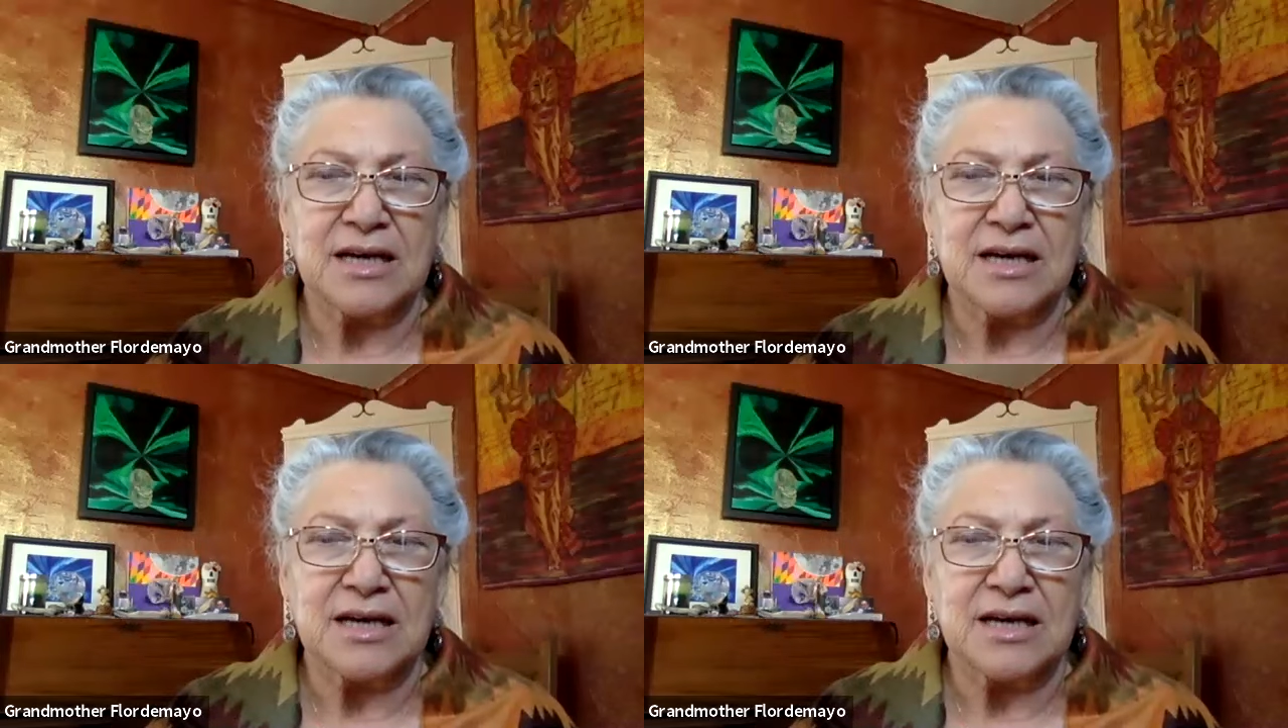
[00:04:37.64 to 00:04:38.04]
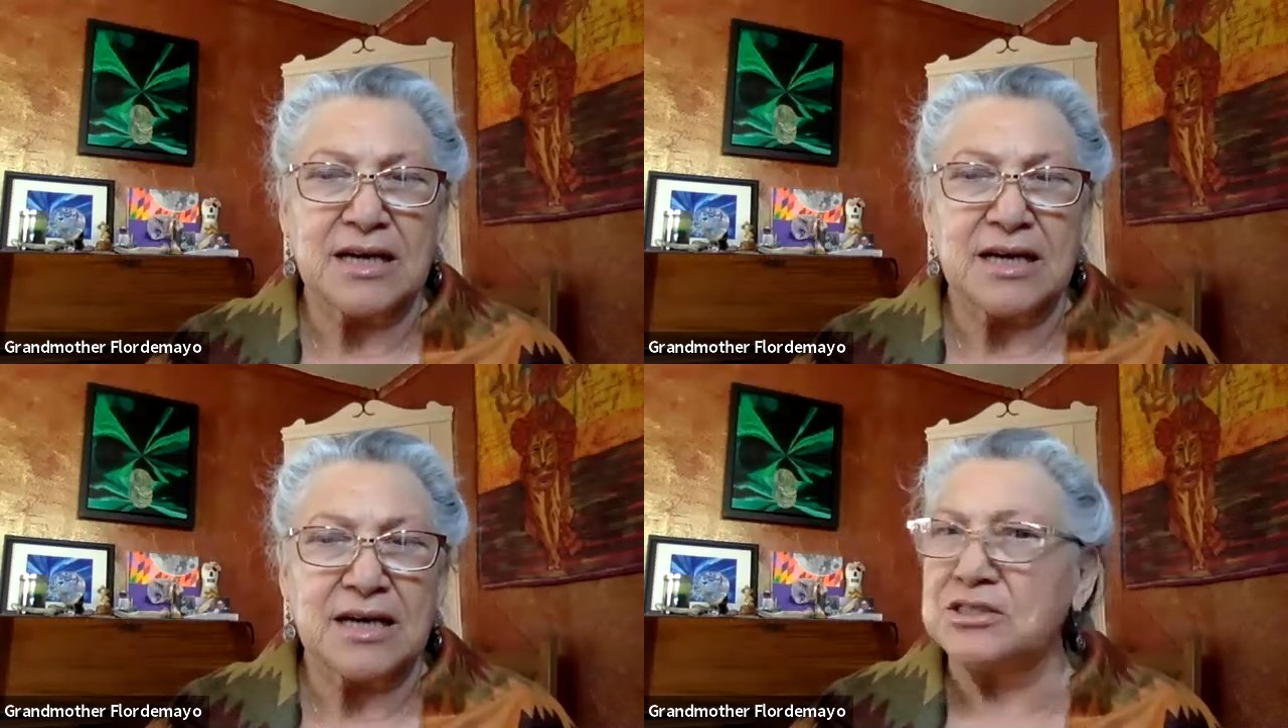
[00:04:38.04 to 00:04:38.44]
I
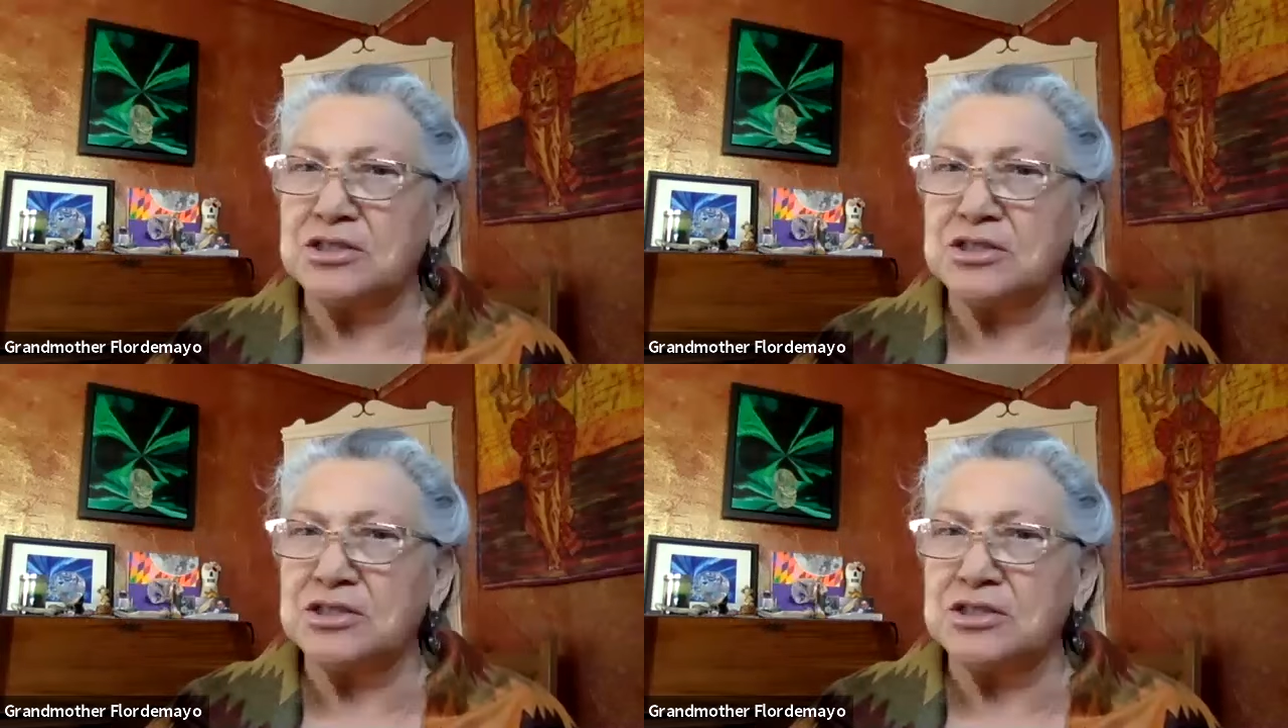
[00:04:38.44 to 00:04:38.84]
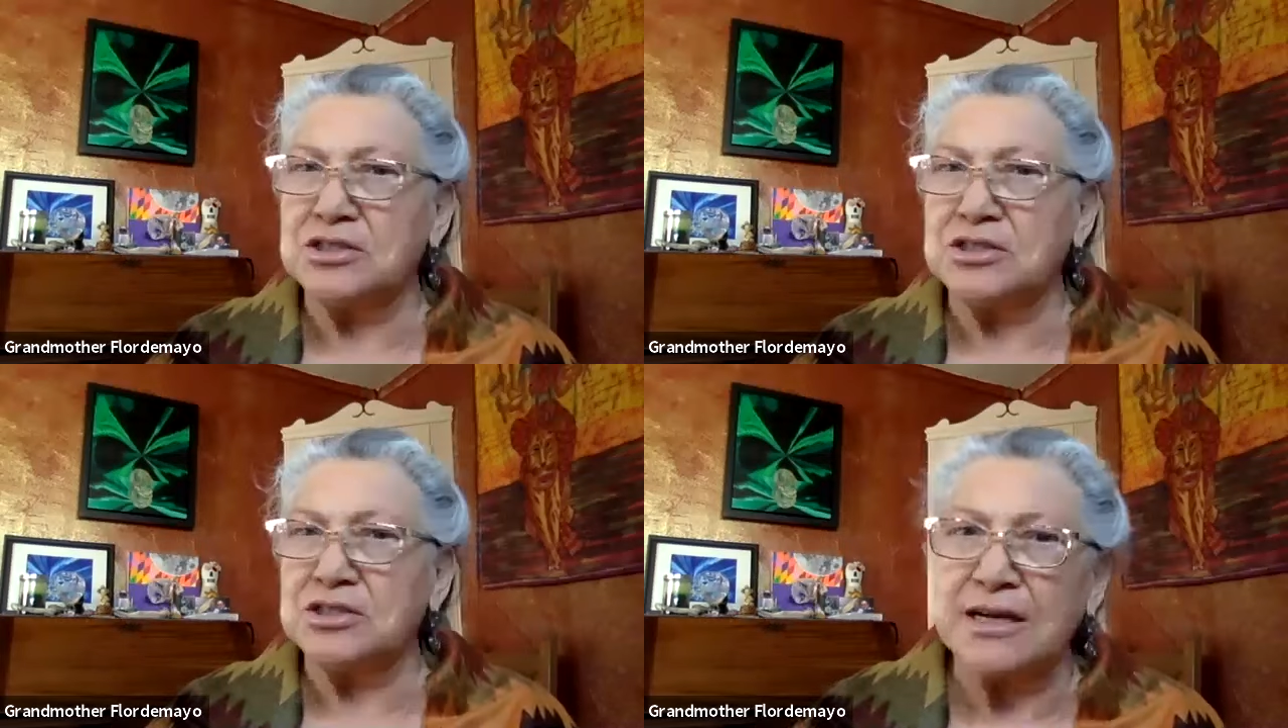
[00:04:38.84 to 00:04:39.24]
didn't turn
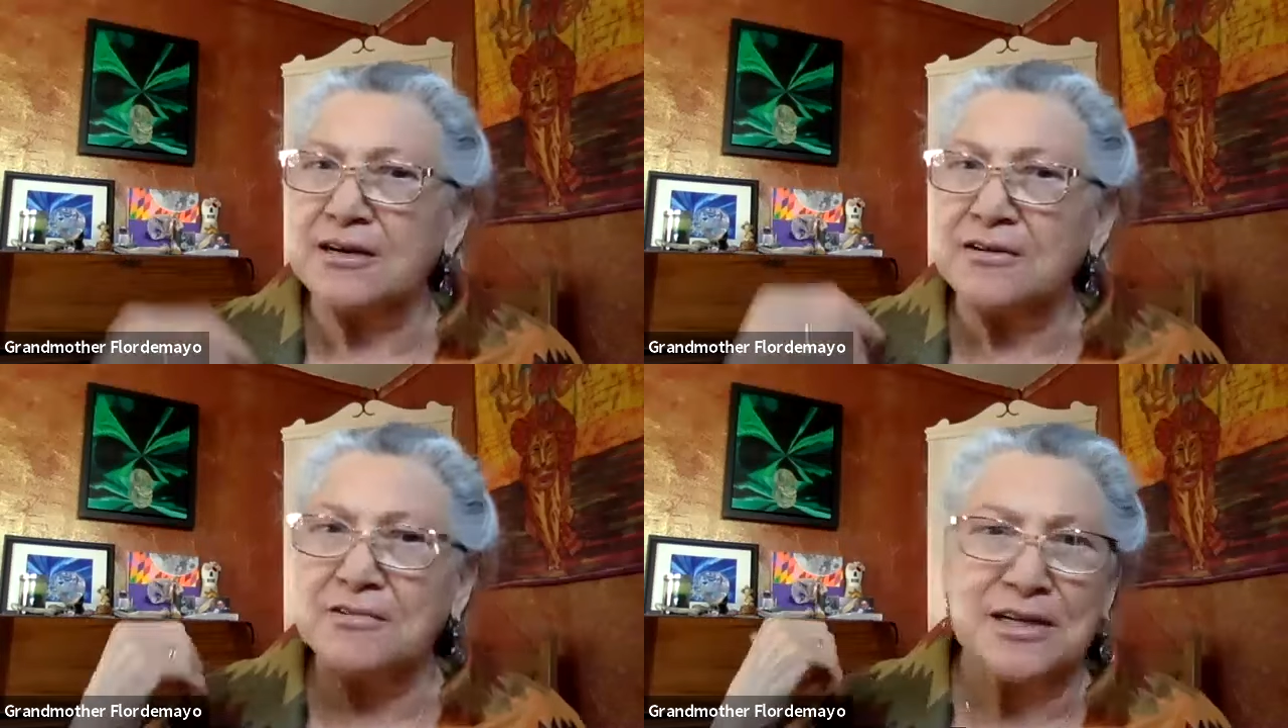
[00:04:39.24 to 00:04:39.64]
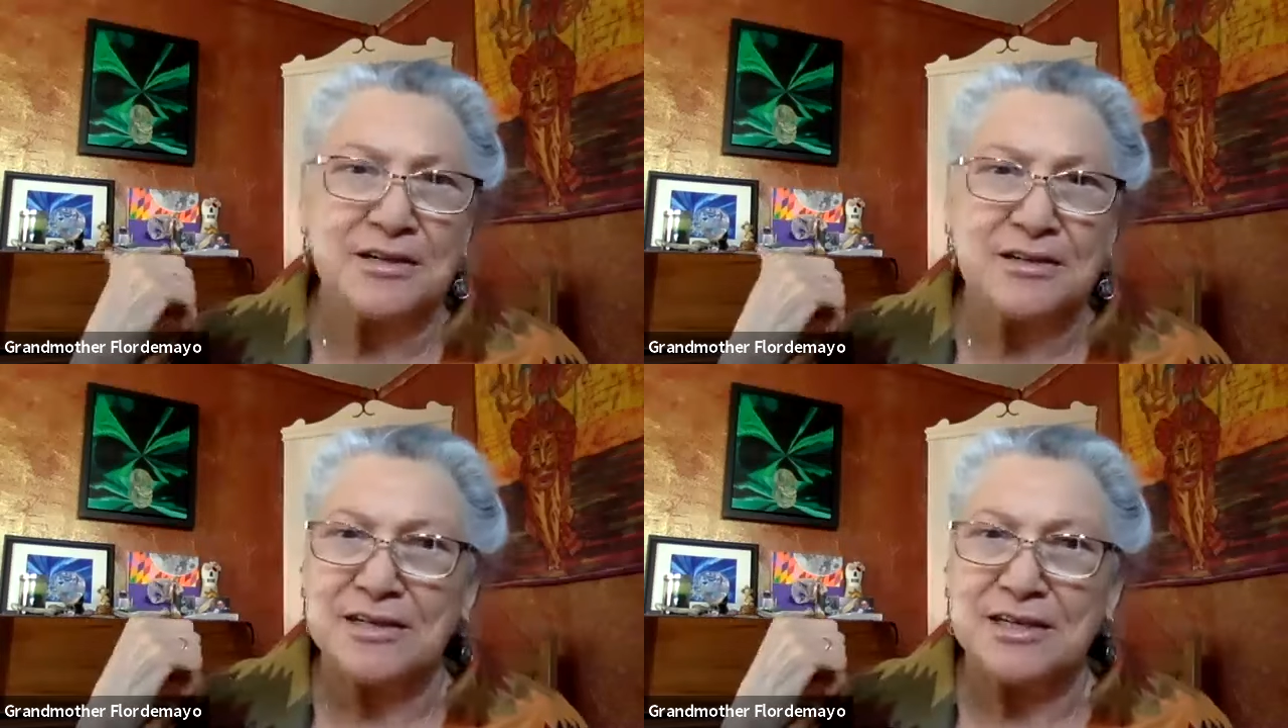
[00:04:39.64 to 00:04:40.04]
around
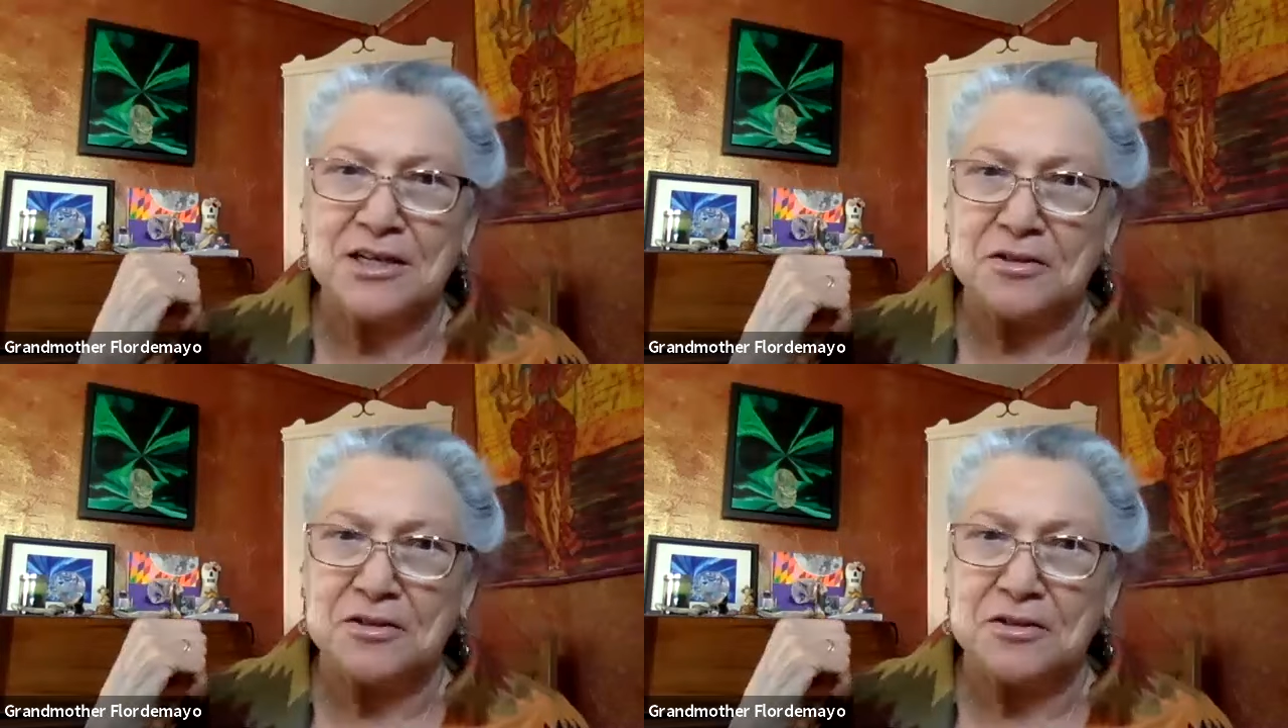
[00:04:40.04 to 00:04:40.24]
and